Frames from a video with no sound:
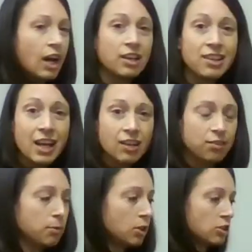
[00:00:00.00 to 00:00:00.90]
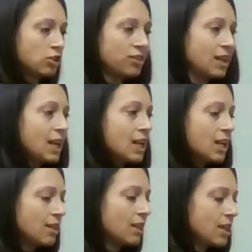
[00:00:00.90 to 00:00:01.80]
a textbook, just
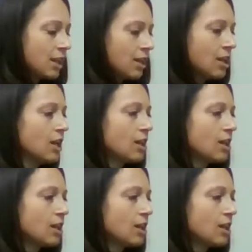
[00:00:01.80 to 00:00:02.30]
anything